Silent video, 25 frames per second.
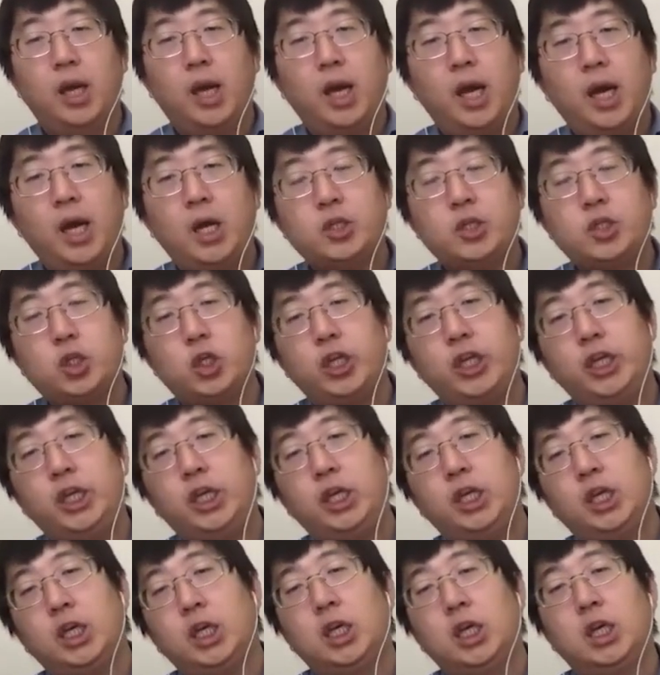
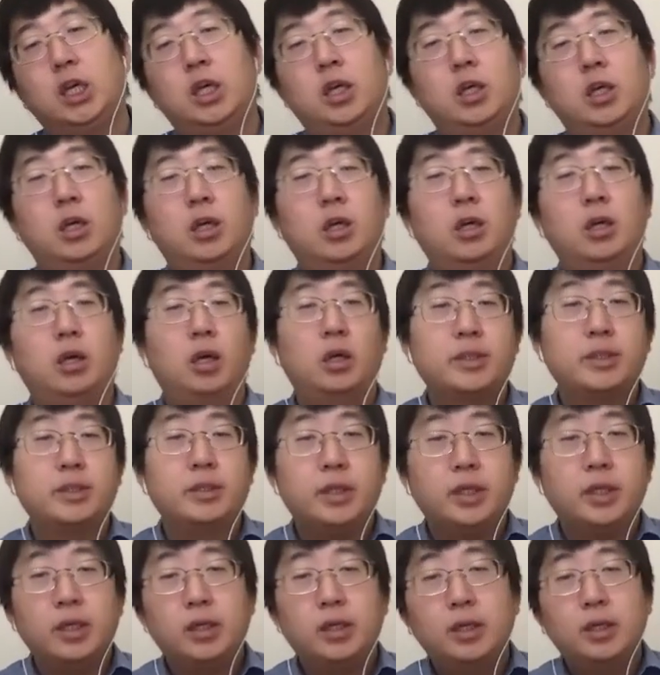actually
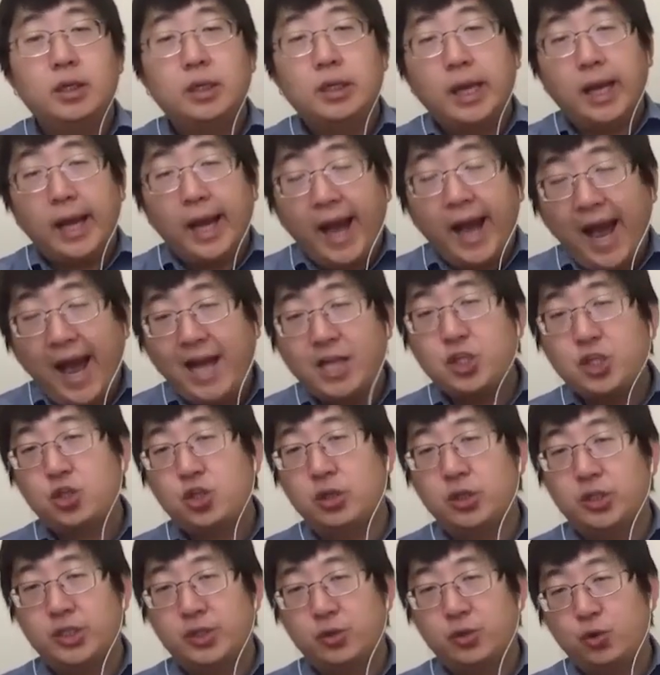the actual
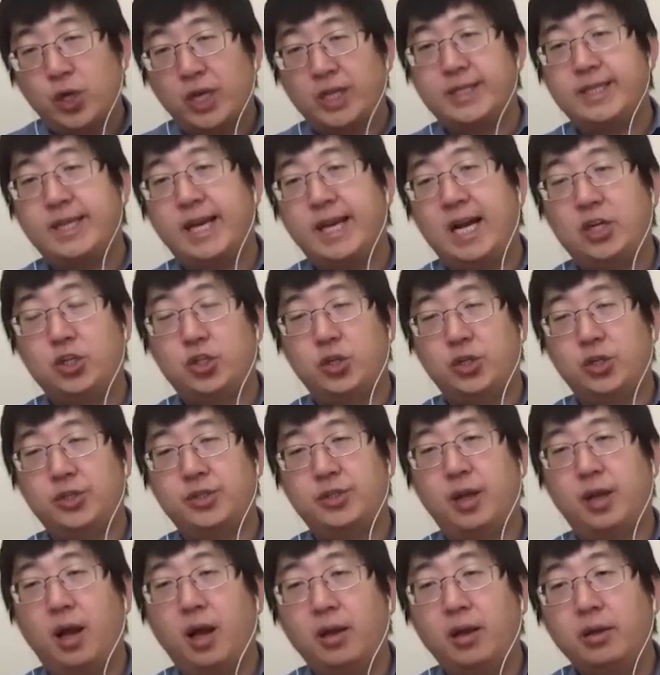transactions
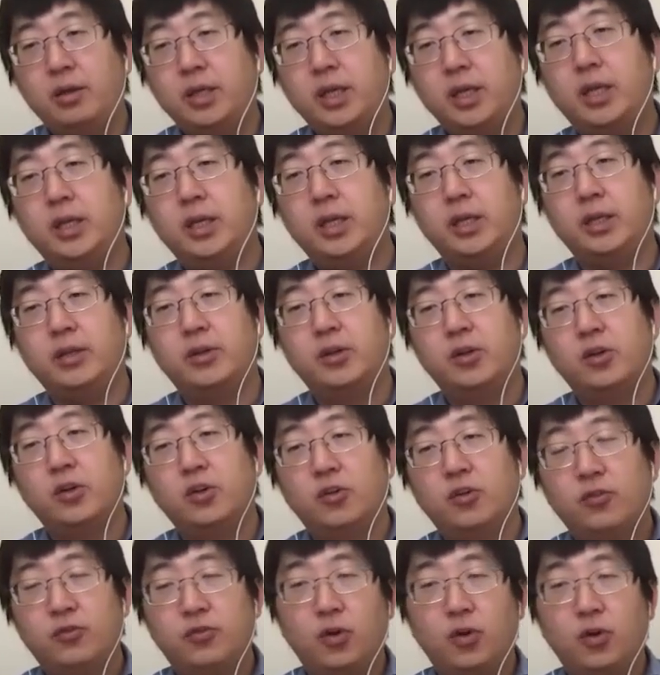are needed
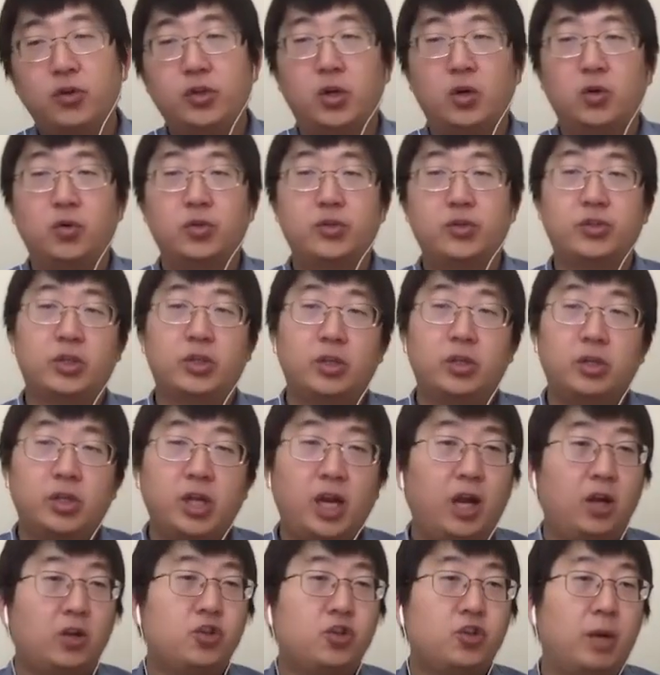for those
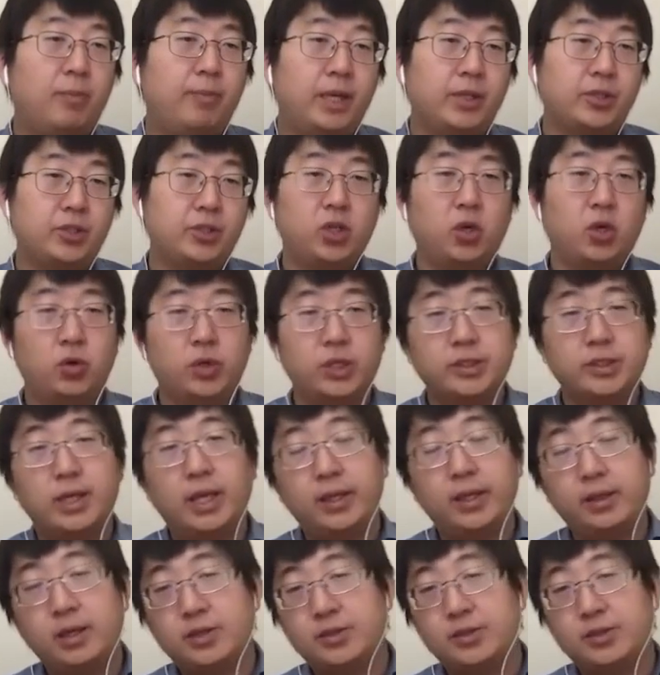contract-based tokens like
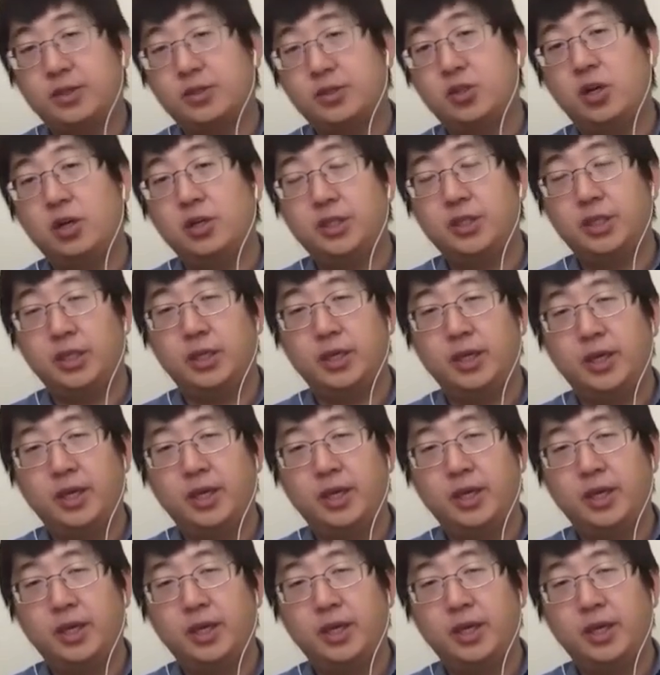ERC20.